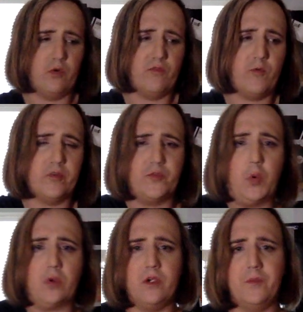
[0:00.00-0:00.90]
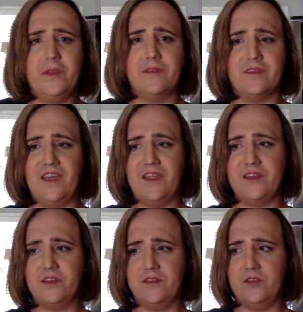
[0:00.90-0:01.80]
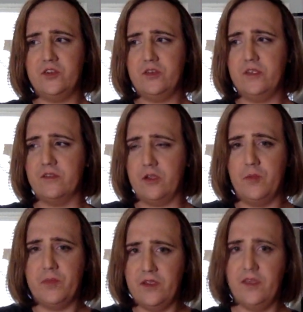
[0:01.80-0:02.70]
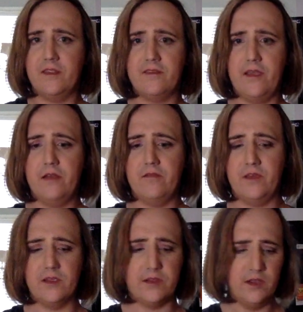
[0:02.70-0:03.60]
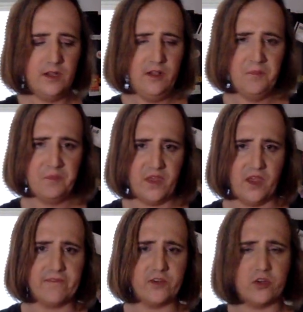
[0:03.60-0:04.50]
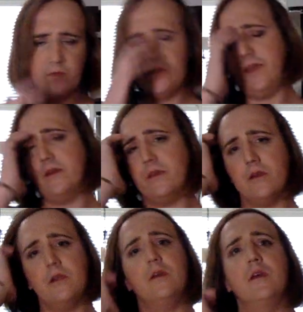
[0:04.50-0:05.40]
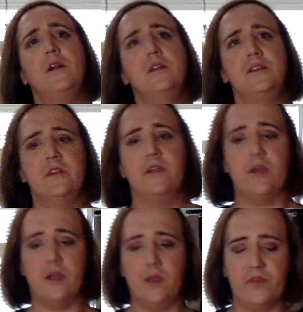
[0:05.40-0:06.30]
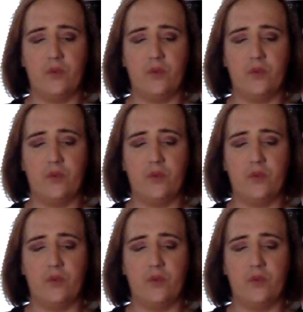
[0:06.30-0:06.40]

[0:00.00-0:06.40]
a forward support company is attached, essentially. It's a company inside of a infantry battalion. So